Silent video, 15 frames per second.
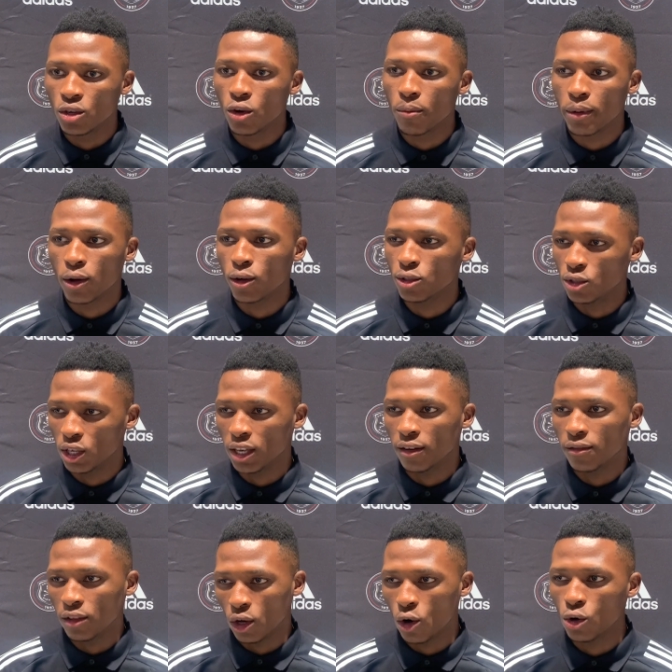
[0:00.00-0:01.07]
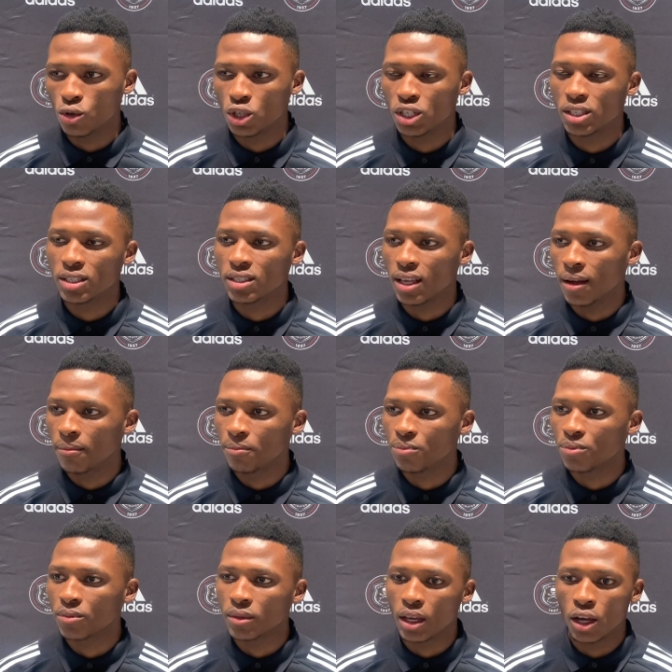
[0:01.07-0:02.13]
because you give the coaches
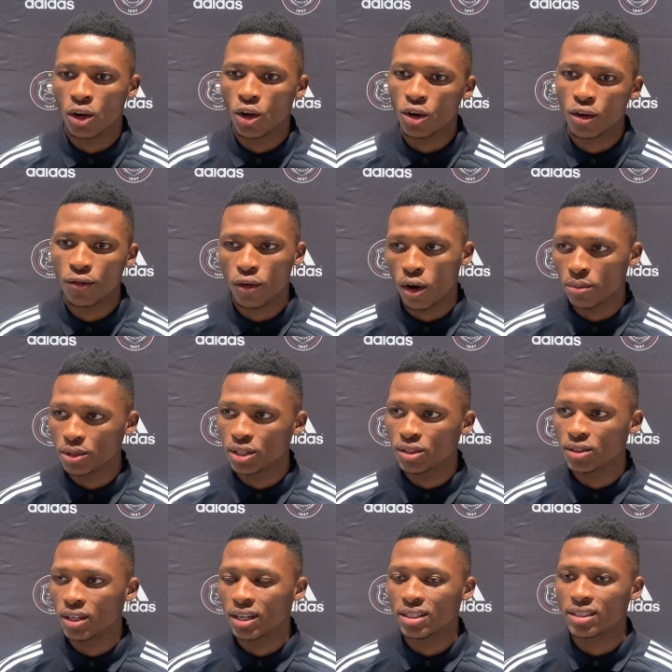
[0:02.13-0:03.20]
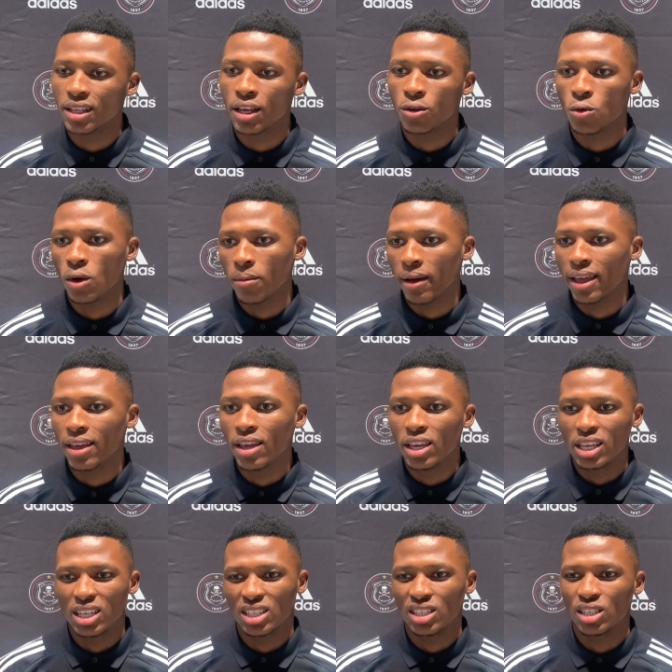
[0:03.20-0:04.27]
a lot of options. You understand? Whereby
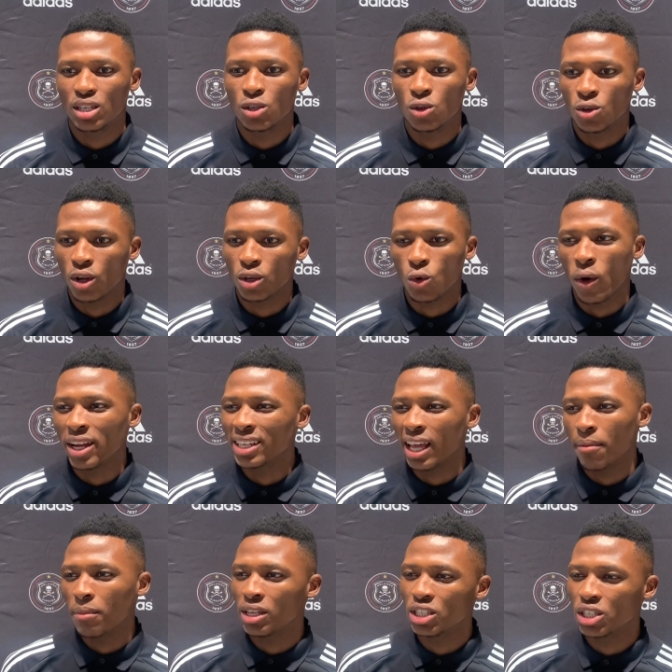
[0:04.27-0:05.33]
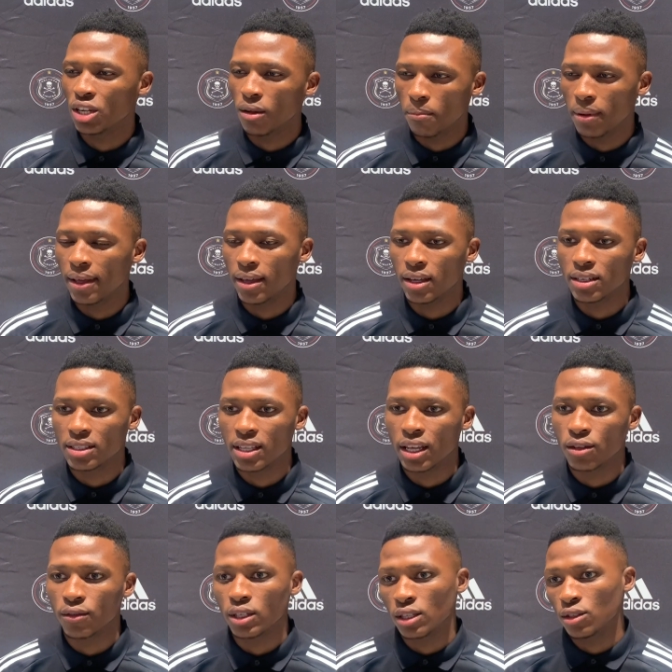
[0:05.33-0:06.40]
you're not one-dimensional player. You understand?
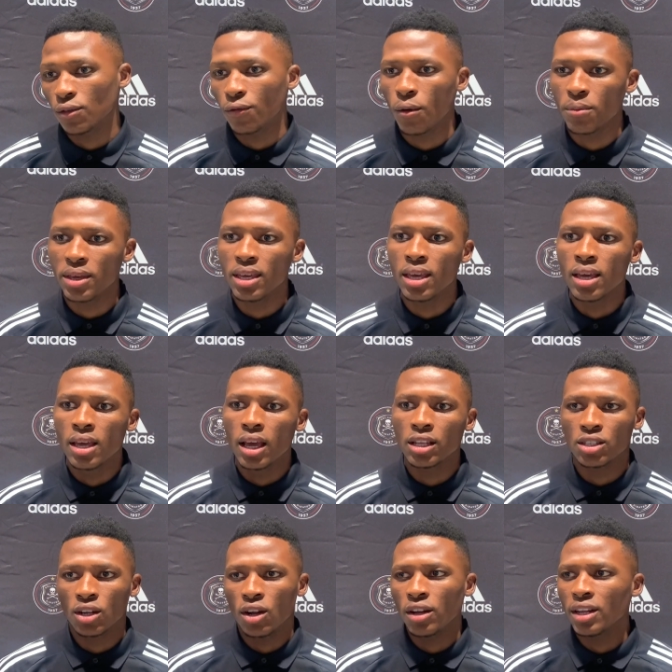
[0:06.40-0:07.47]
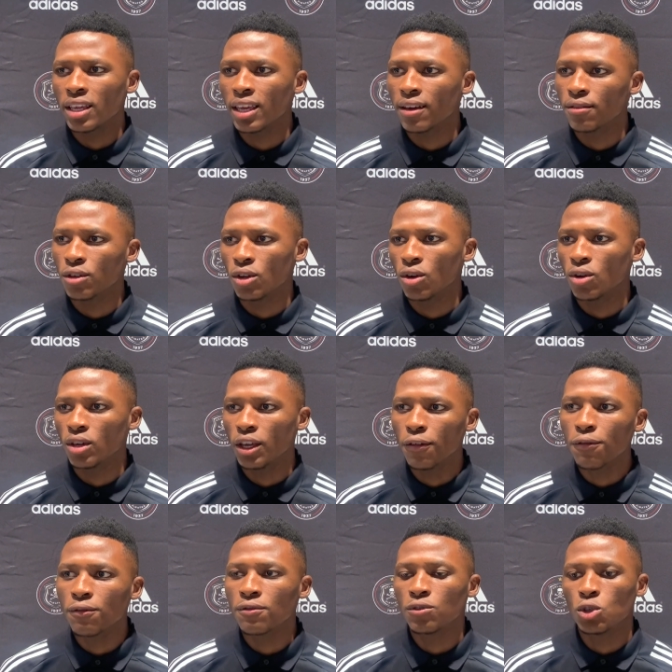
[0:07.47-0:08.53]
And for me, it's a learning curve. If
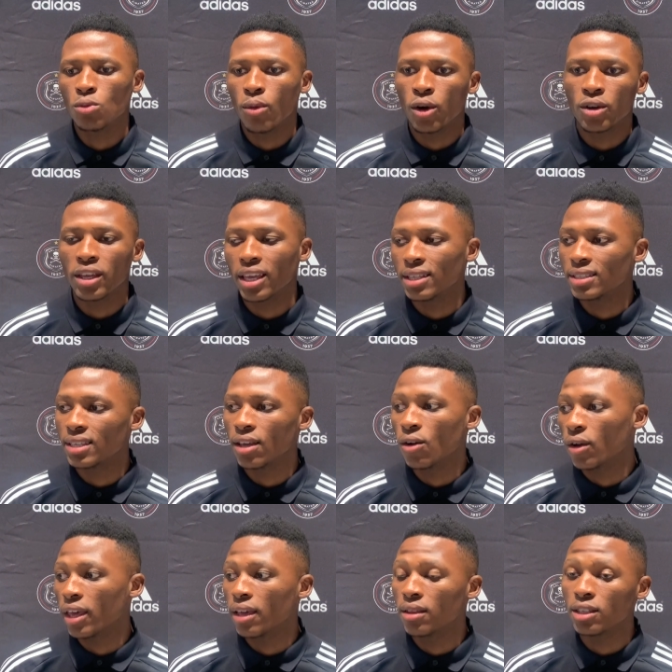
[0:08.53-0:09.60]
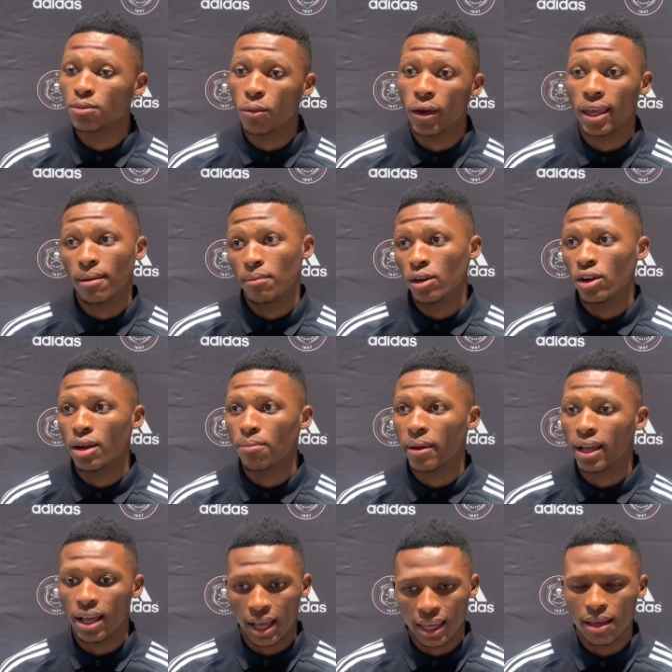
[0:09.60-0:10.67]
tomorrow you can say, okay, this boy can play right back,
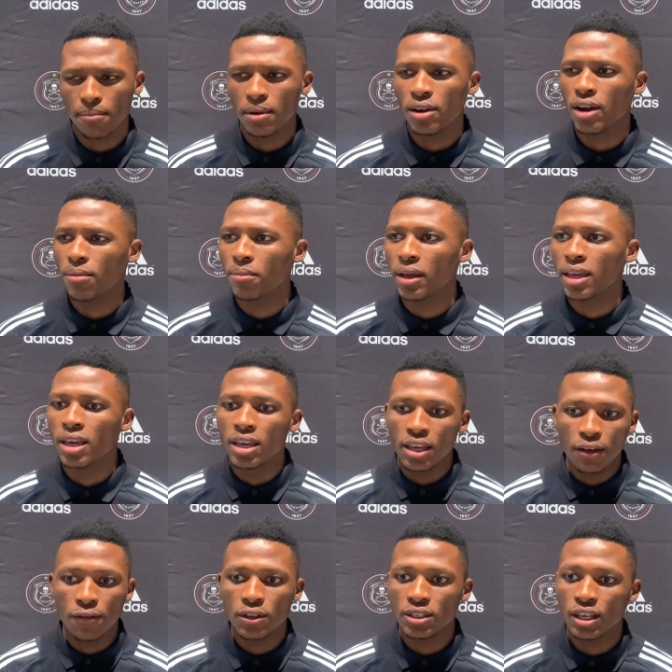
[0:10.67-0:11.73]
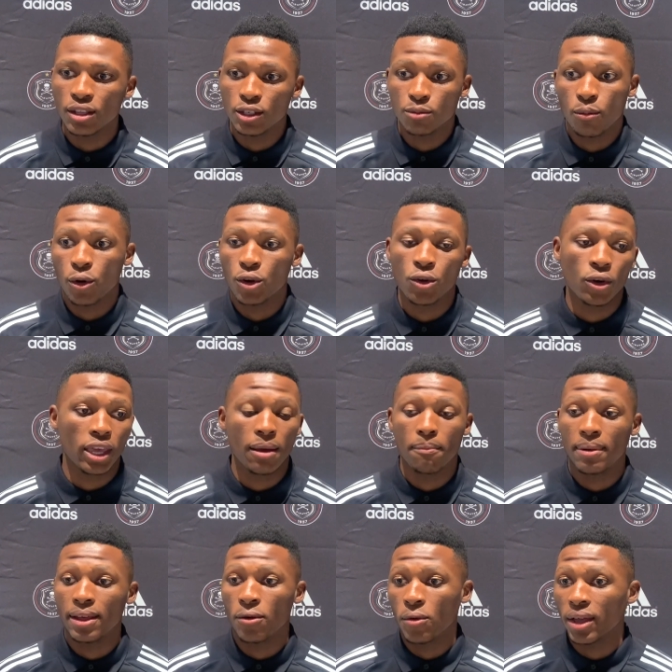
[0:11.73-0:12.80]
I can play right back. If you say this boy can
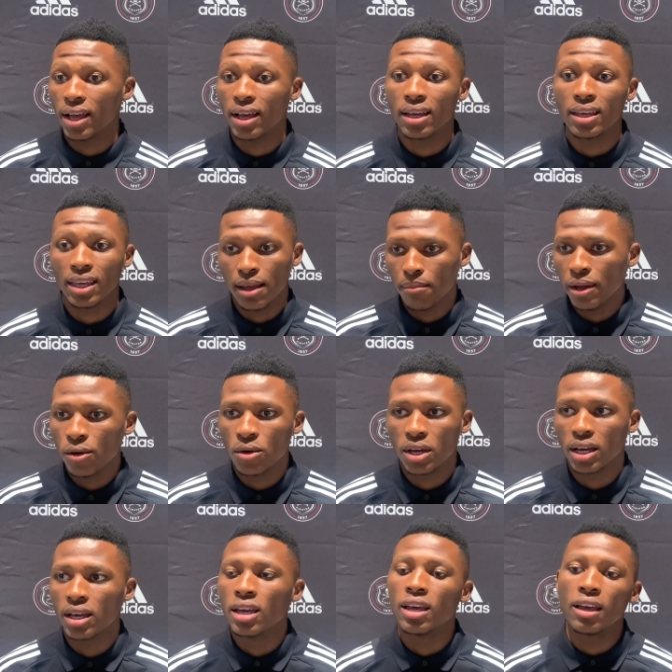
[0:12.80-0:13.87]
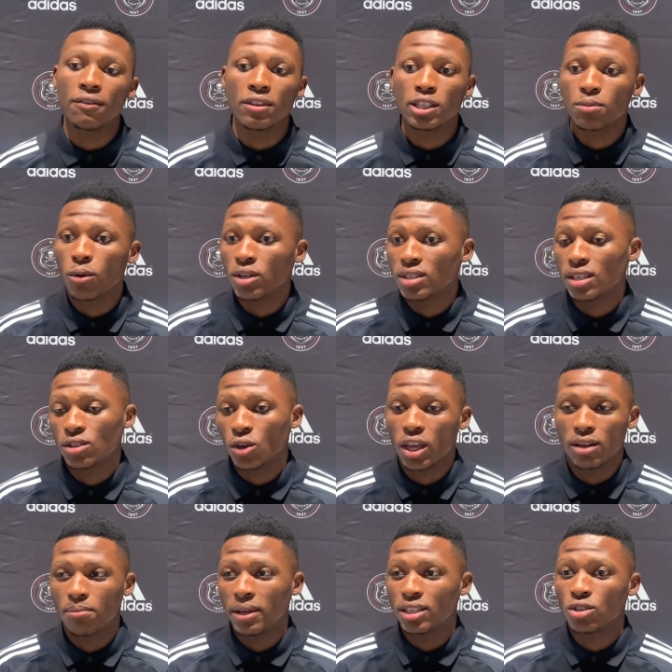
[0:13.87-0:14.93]
play winger, he can play winger. If this boy says you can
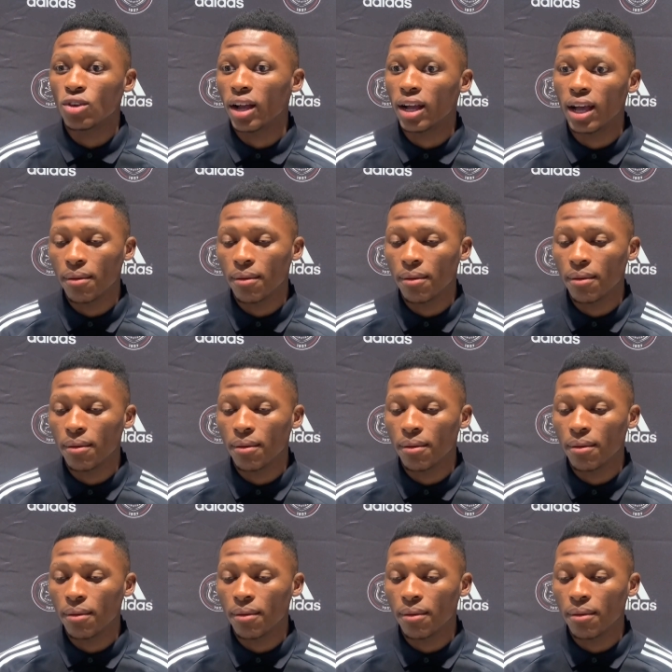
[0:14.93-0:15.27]
play striker,